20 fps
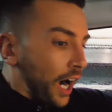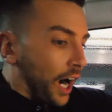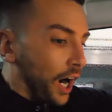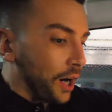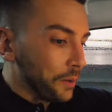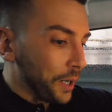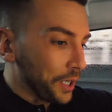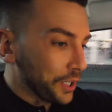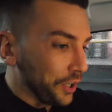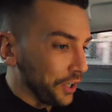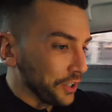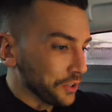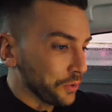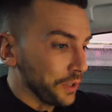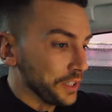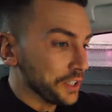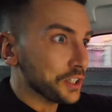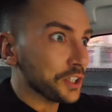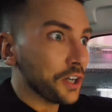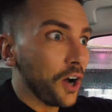Oh my God,
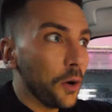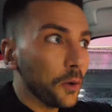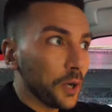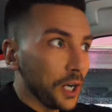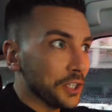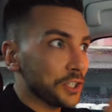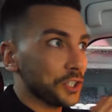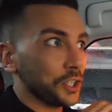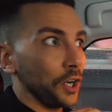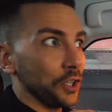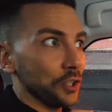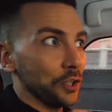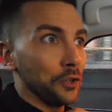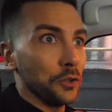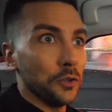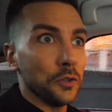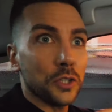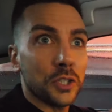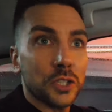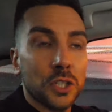we're, in Sky, we're going to Sky
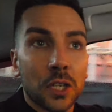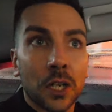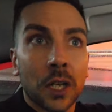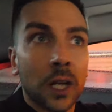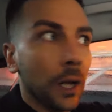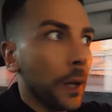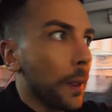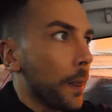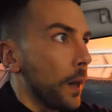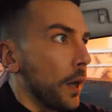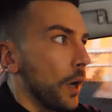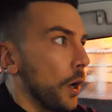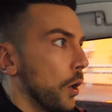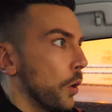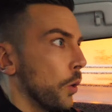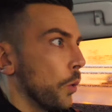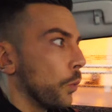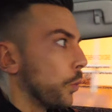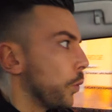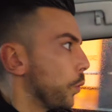News.
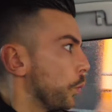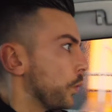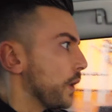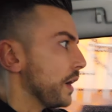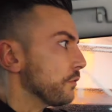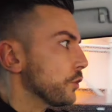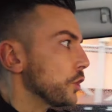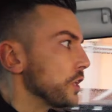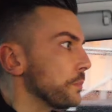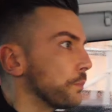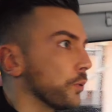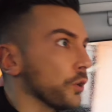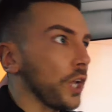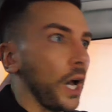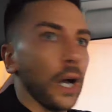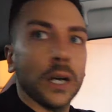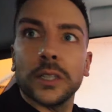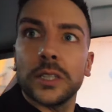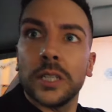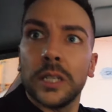We haven't got any
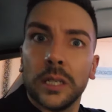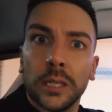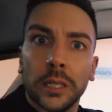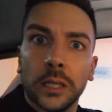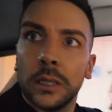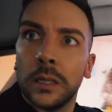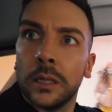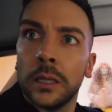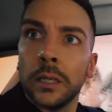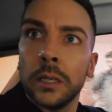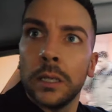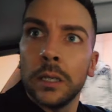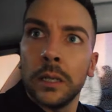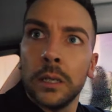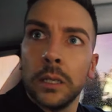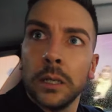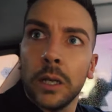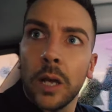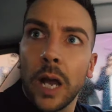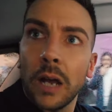product.
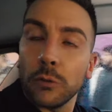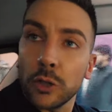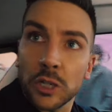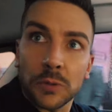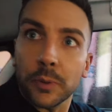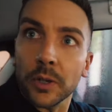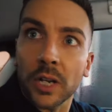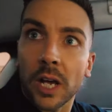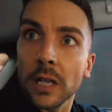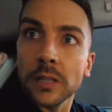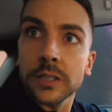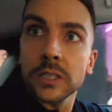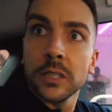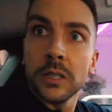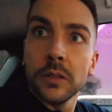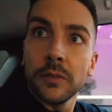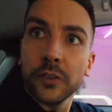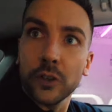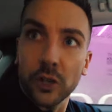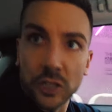Haven't got any product.
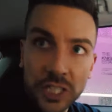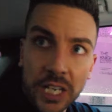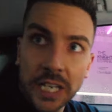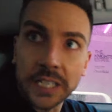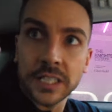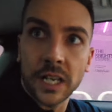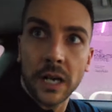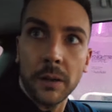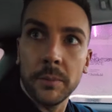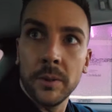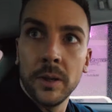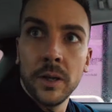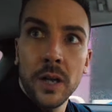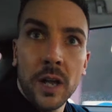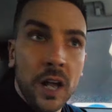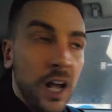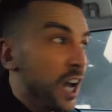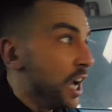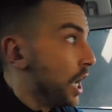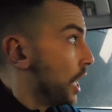Forgot to take some.
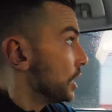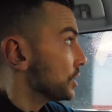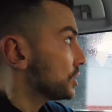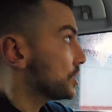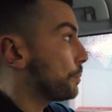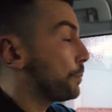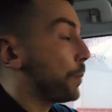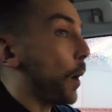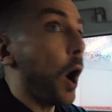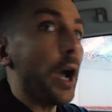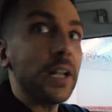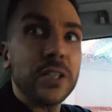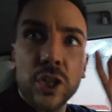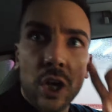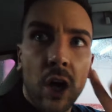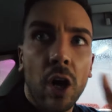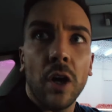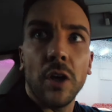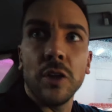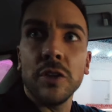So by
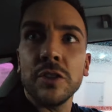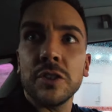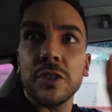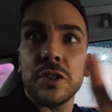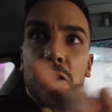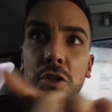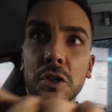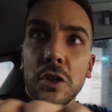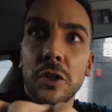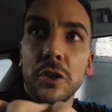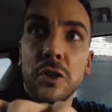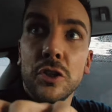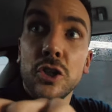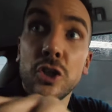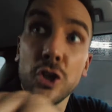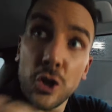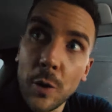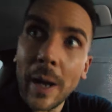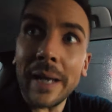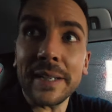chance,
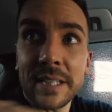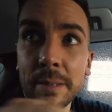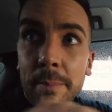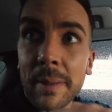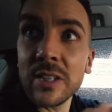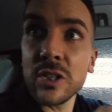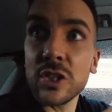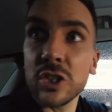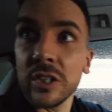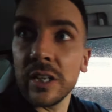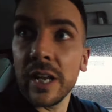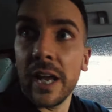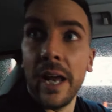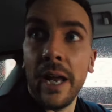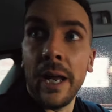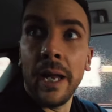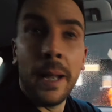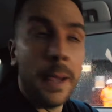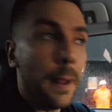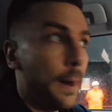you actually mention
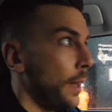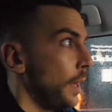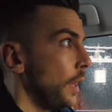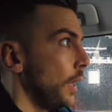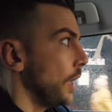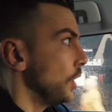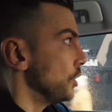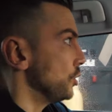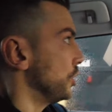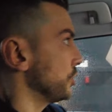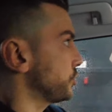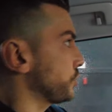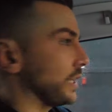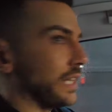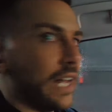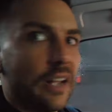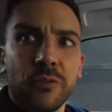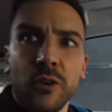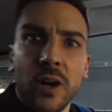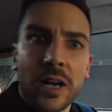it. Look to our
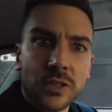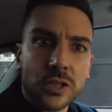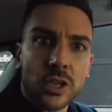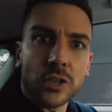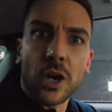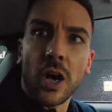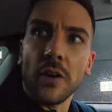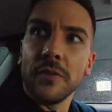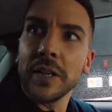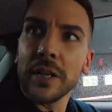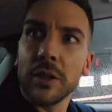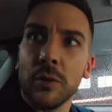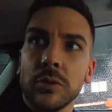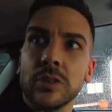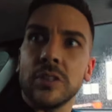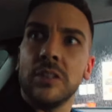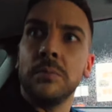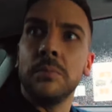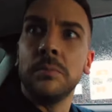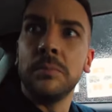left, we're outside Harvey
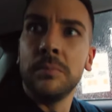Nicks.